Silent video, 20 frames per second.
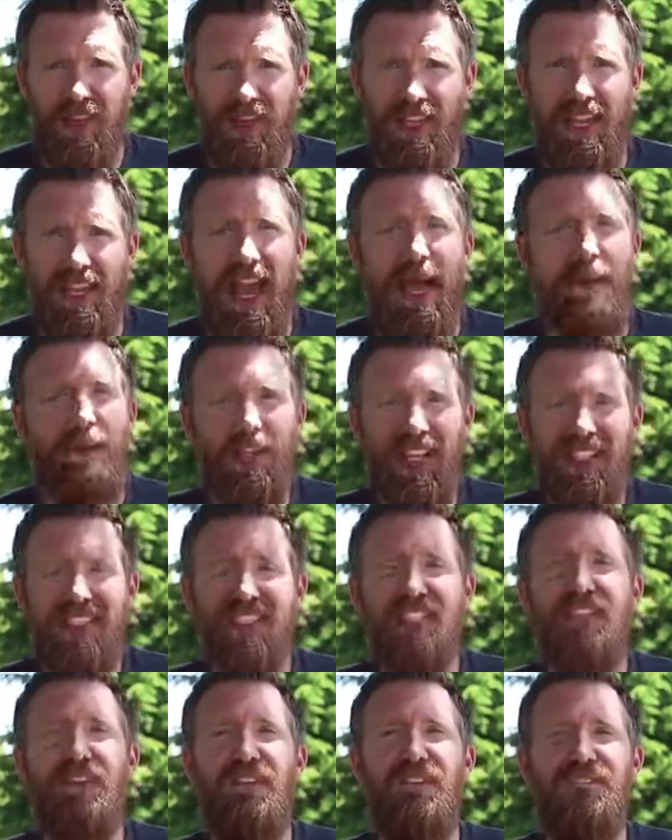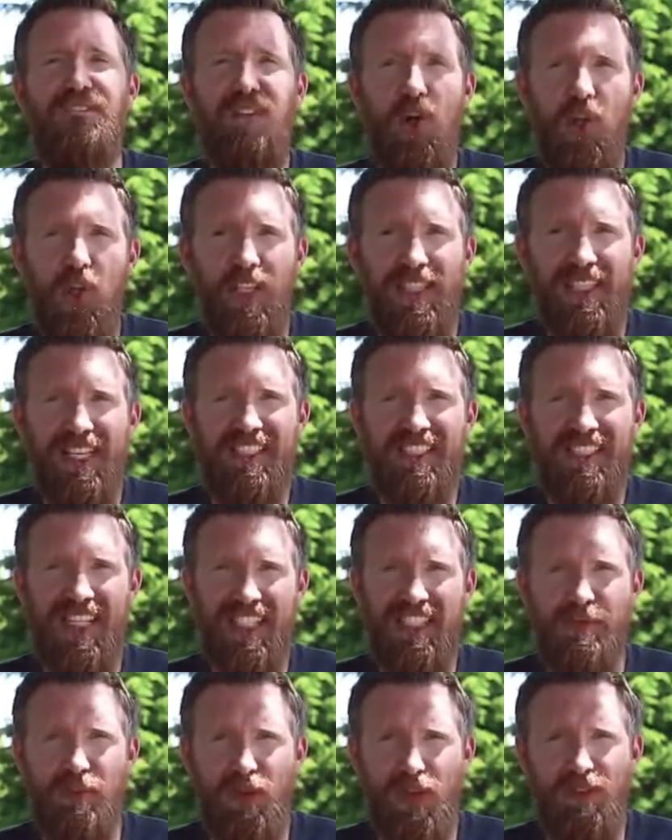The M L S is fully
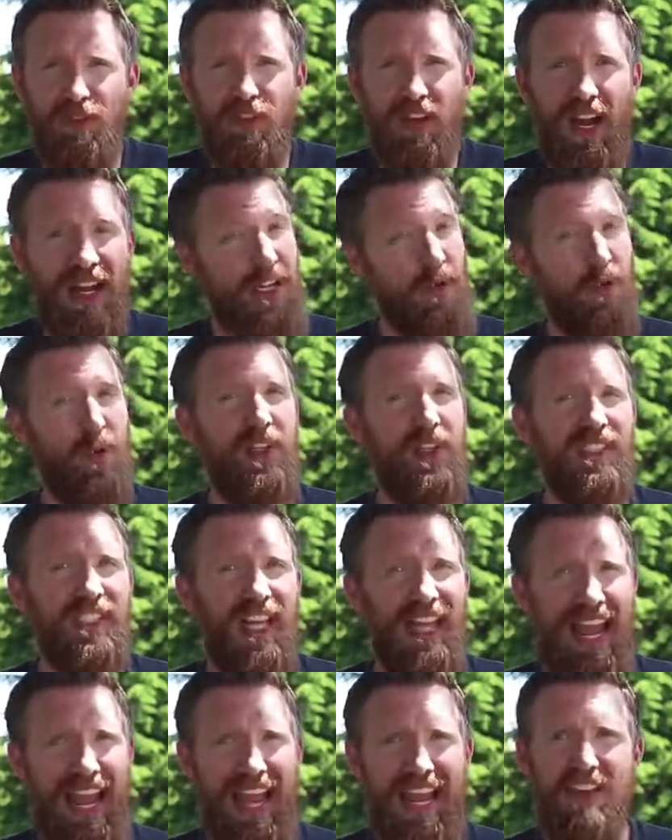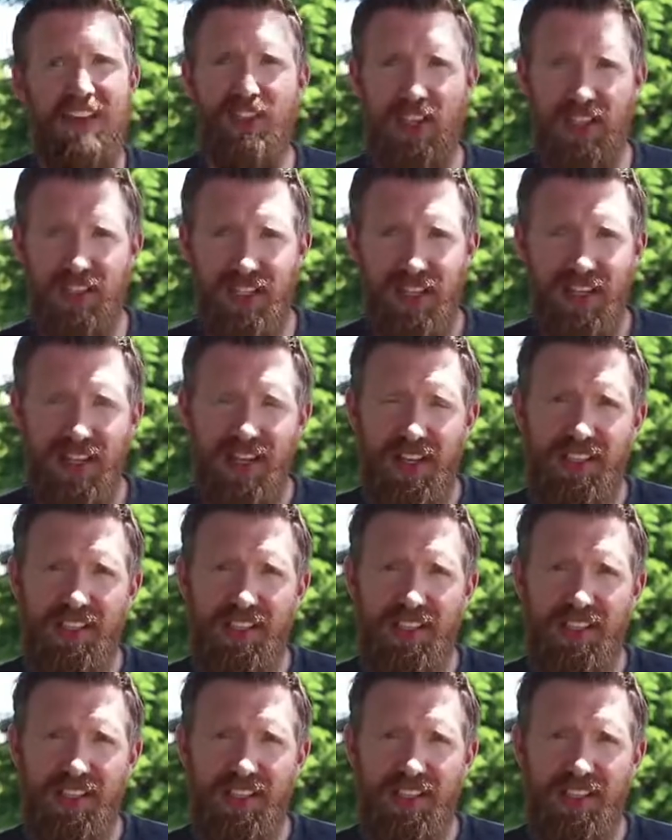accessible for any real estate agent.